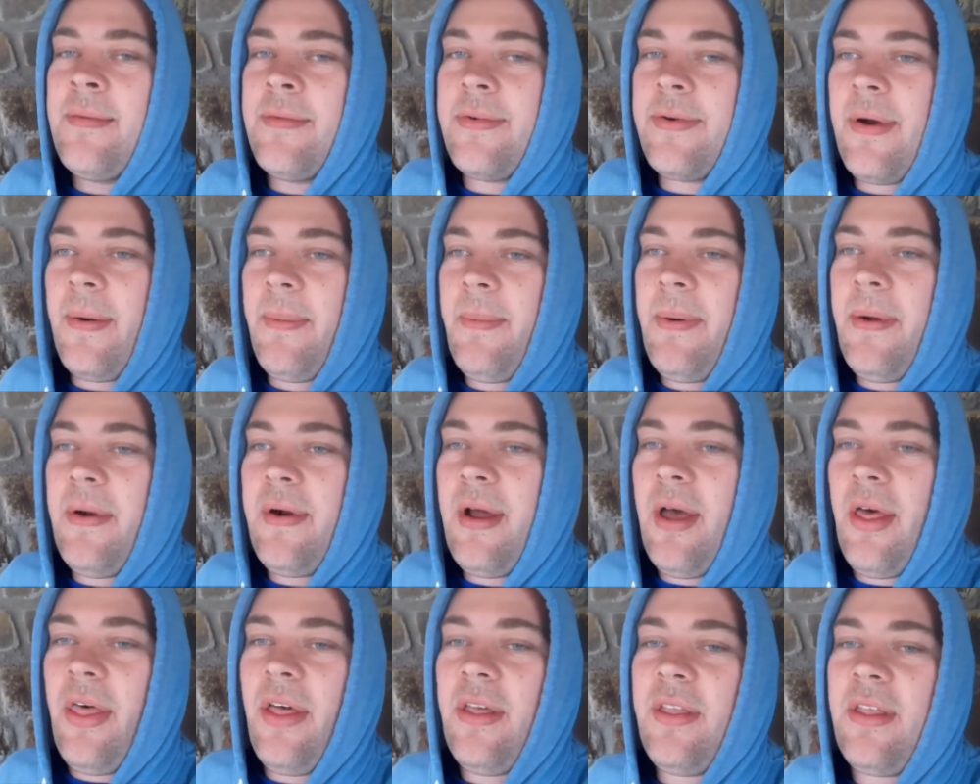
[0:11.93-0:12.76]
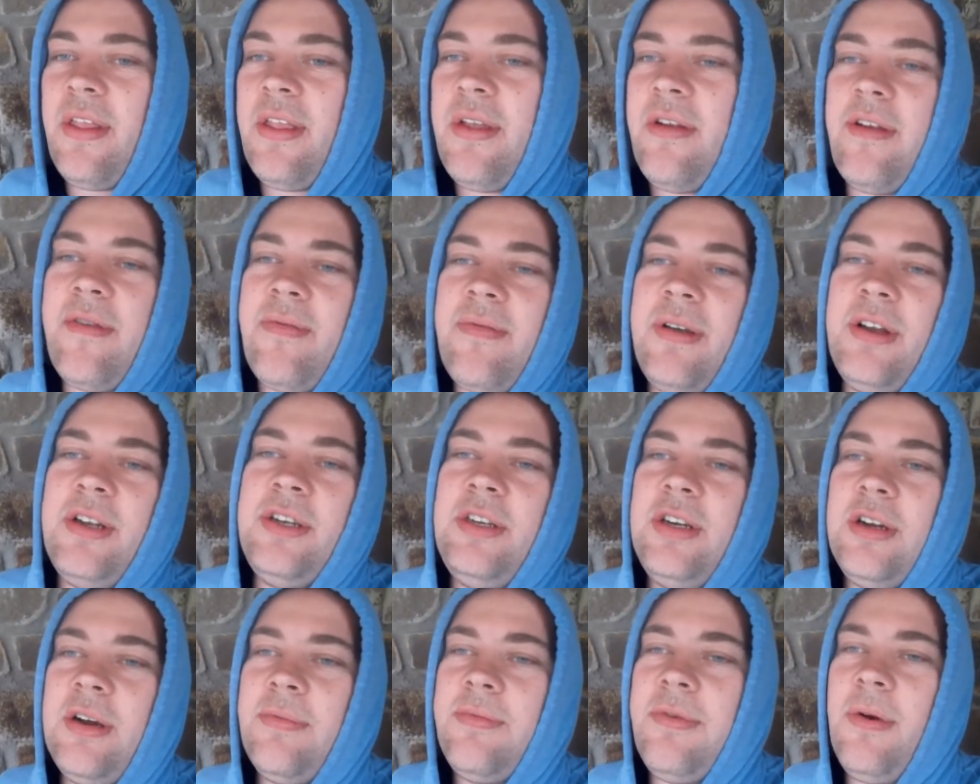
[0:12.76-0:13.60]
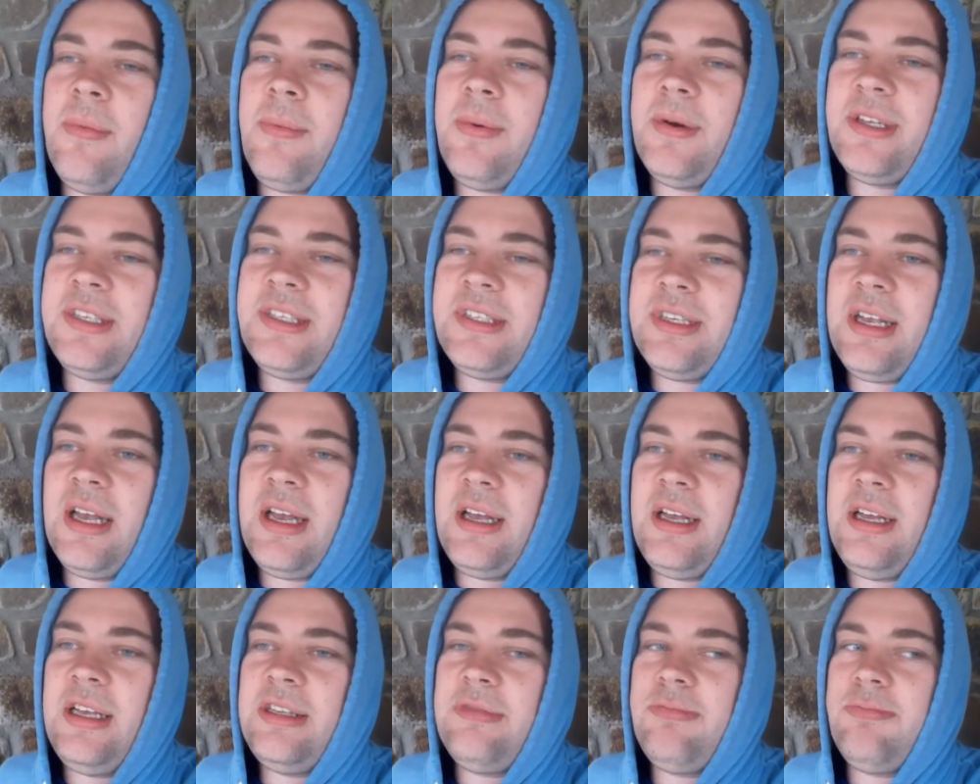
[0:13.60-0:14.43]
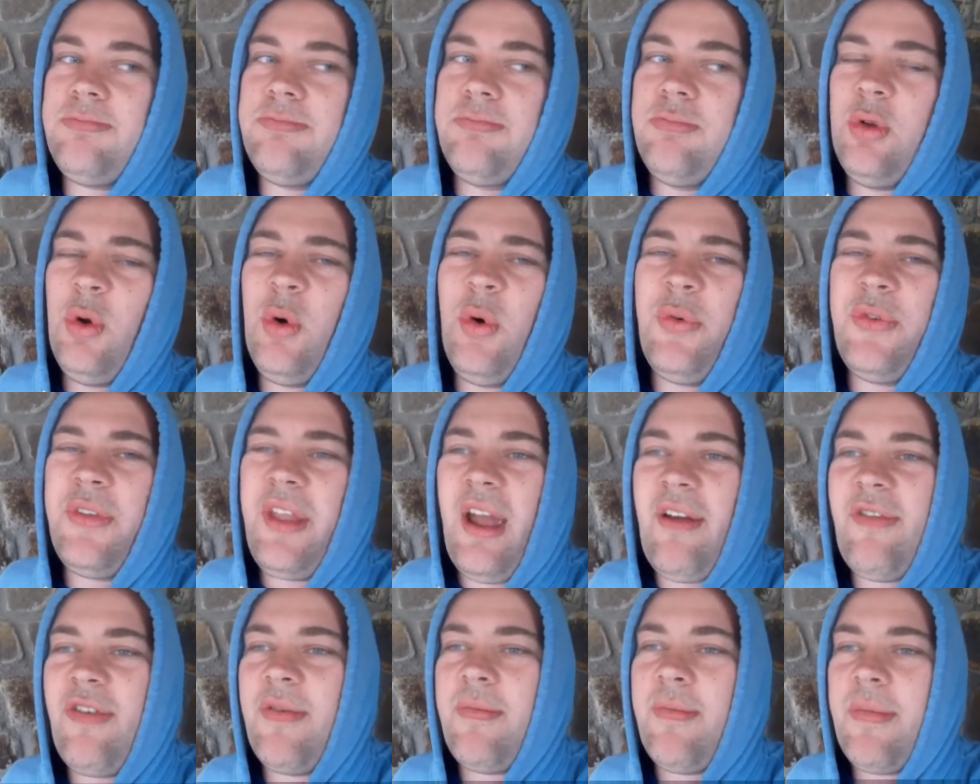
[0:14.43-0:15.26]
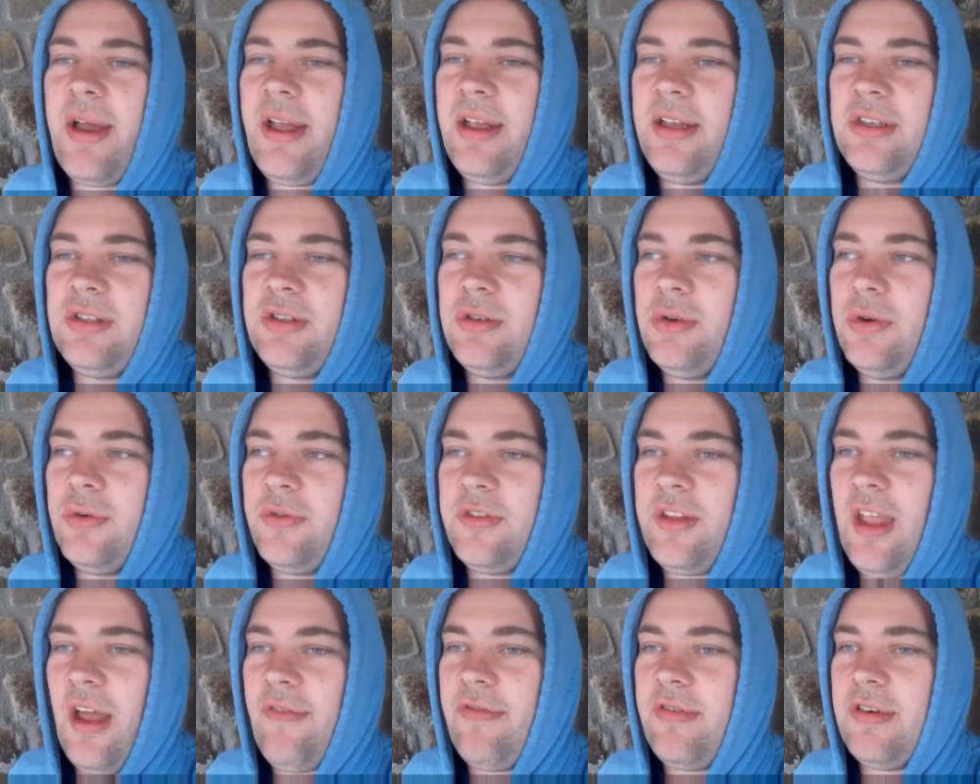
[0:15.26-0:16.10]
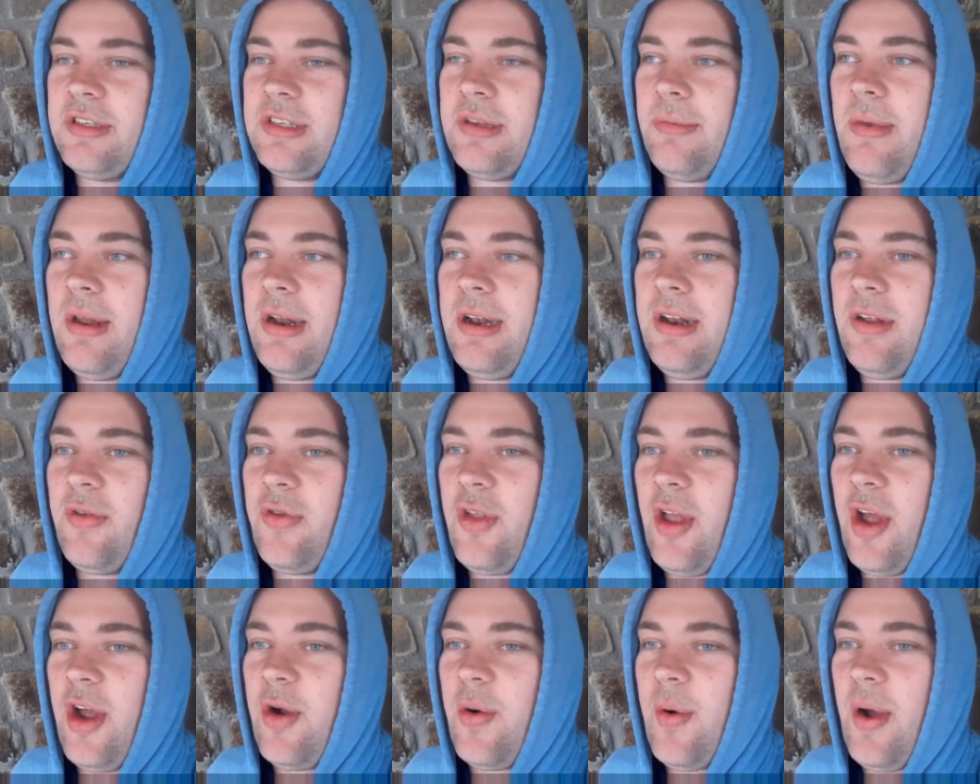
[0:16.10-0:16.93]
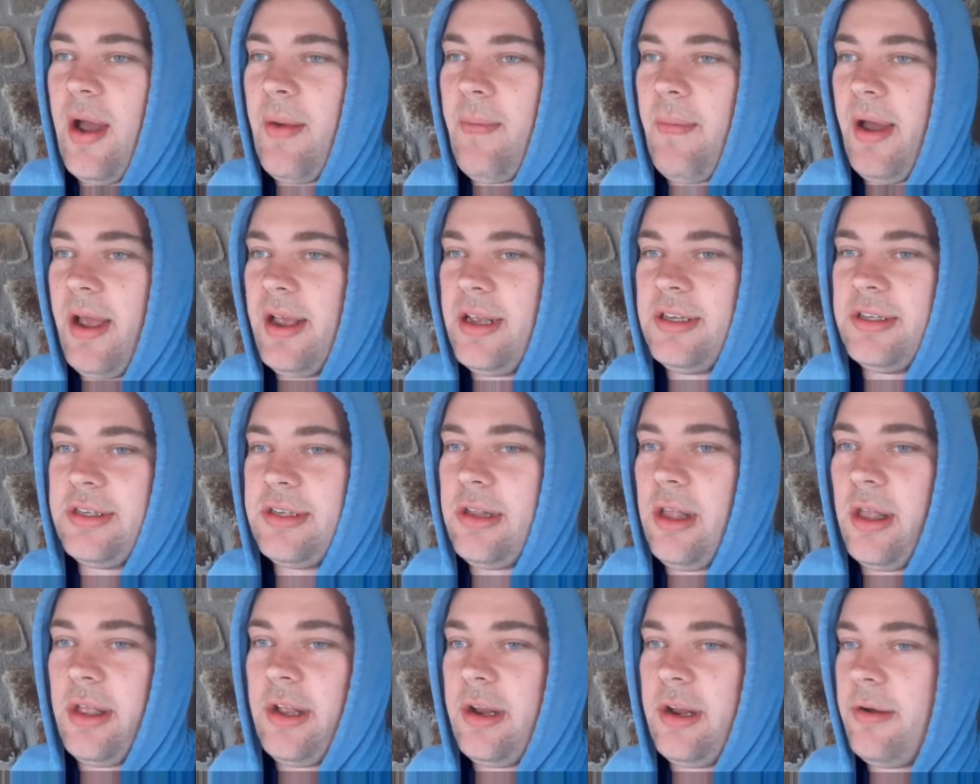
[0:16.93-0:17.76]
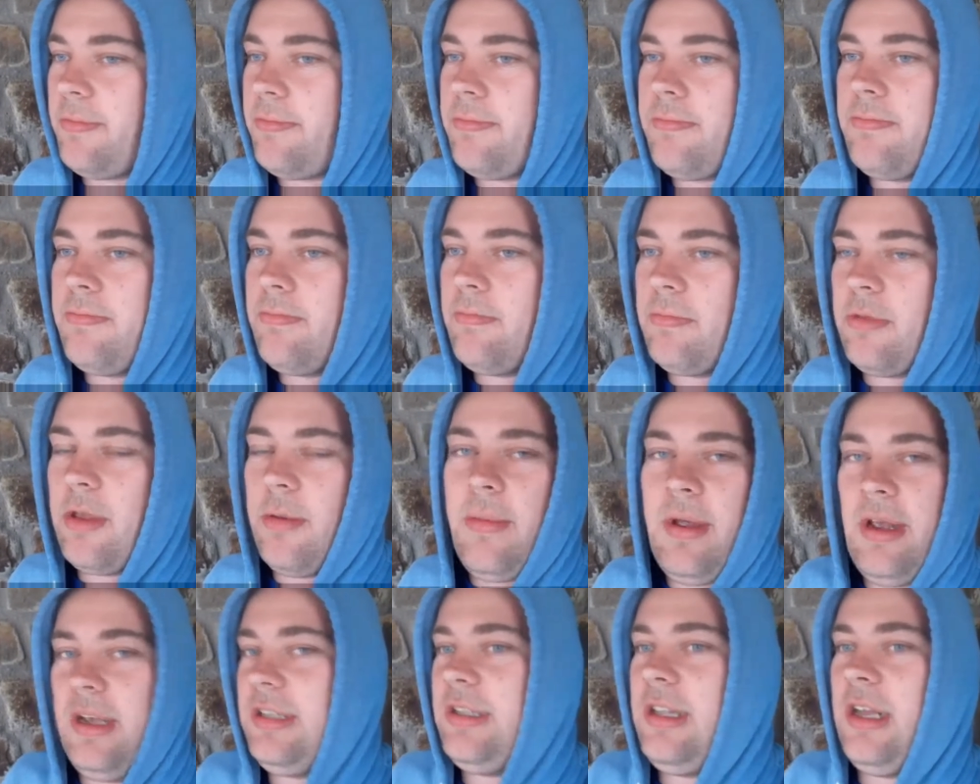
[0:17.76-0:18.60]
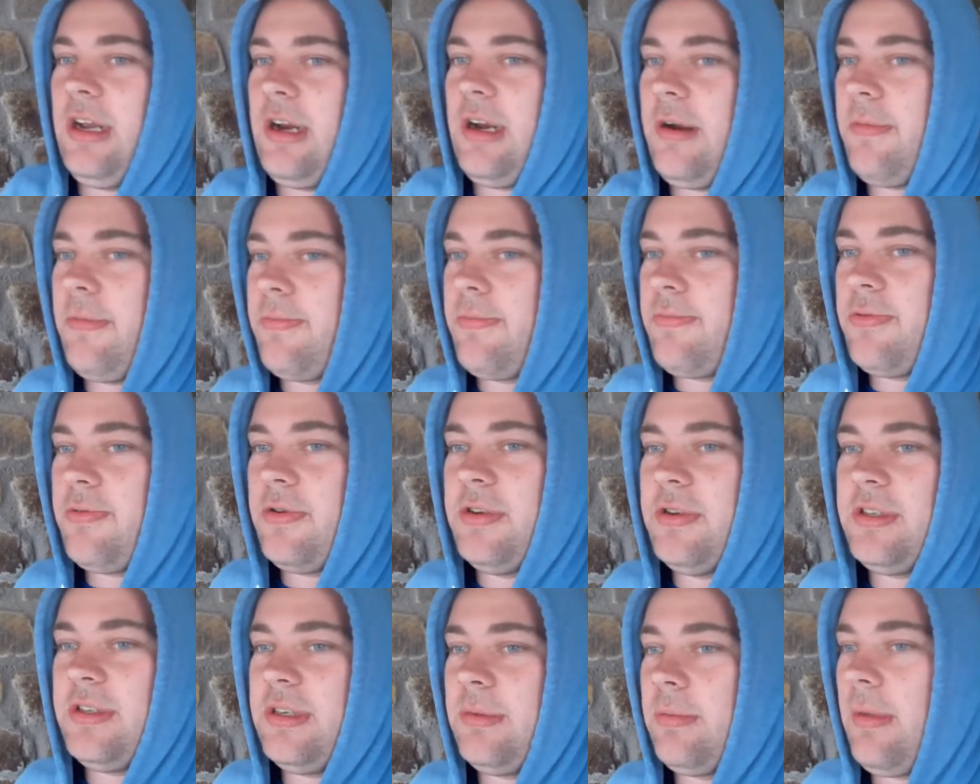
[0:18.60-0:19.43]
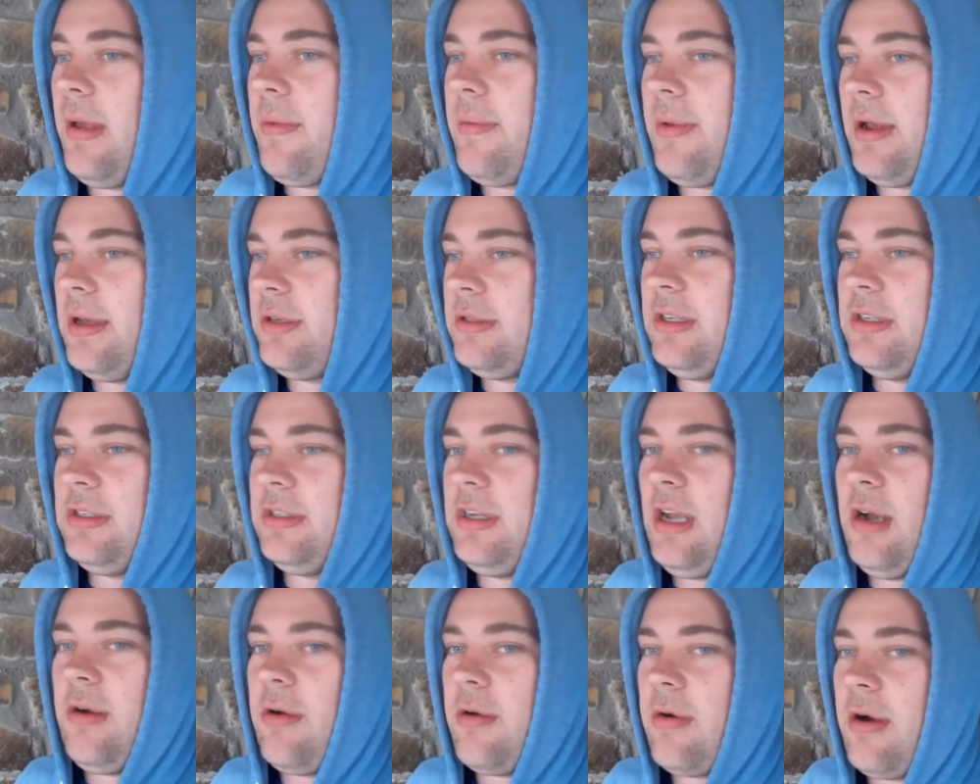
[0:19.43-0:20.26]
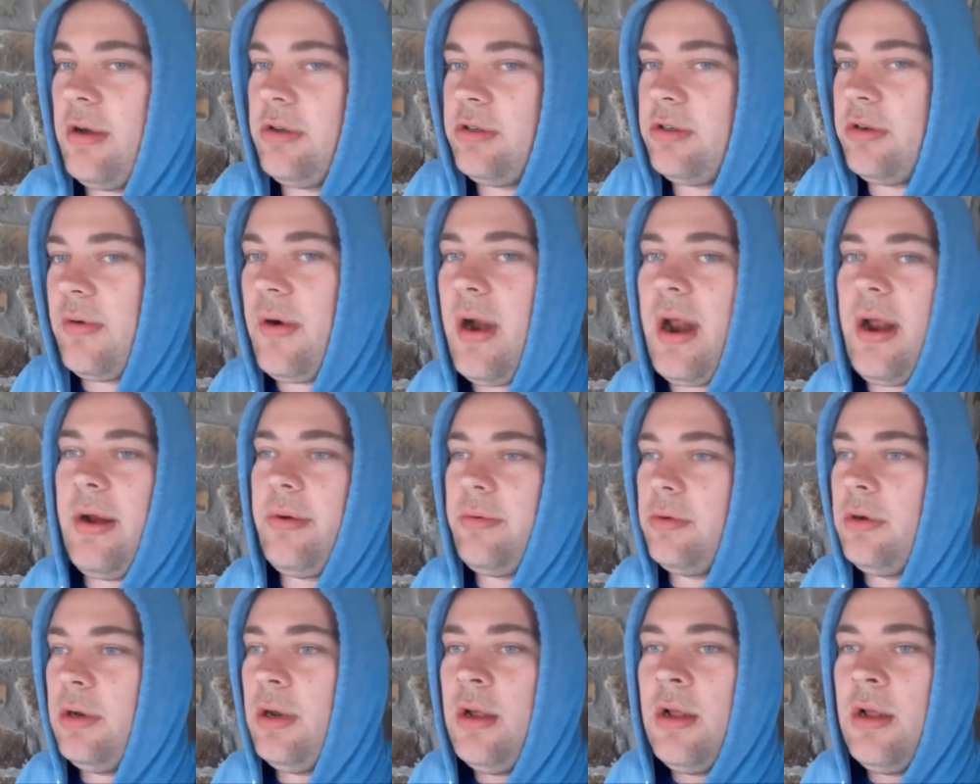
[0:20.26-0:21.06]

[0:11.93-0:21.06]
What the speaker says: Proper, I think the nearest place you could probably say, it's North Devon, mate. It's North Devon, it's the middle of nowhere, mate. It's like, to me, it's like a prison, mate, because there's nowhere else around.